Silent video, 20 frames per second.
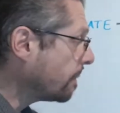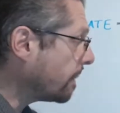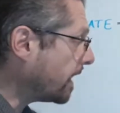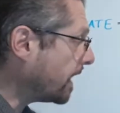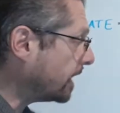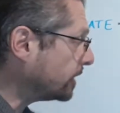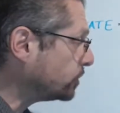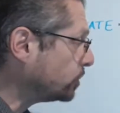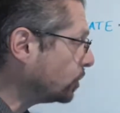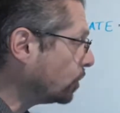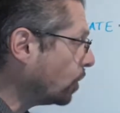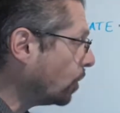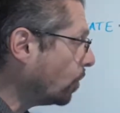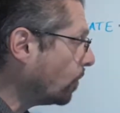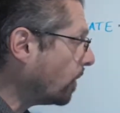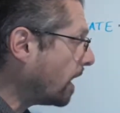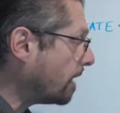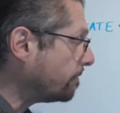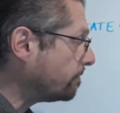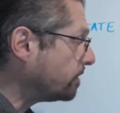And as you
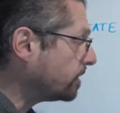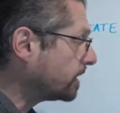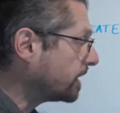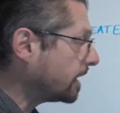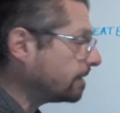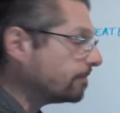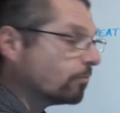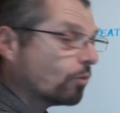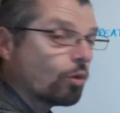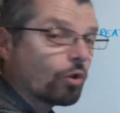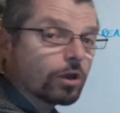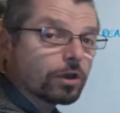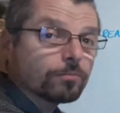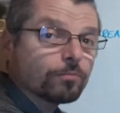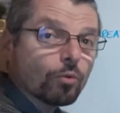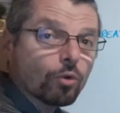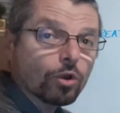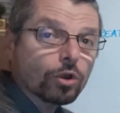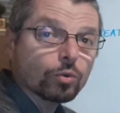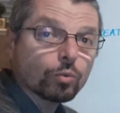go up, you're getting more
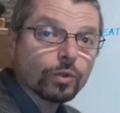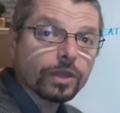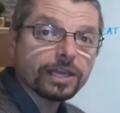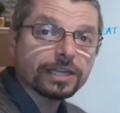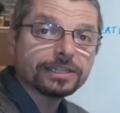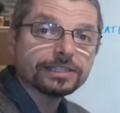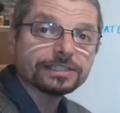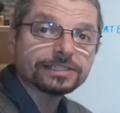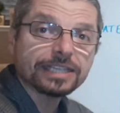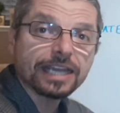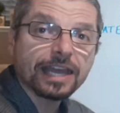and more wins.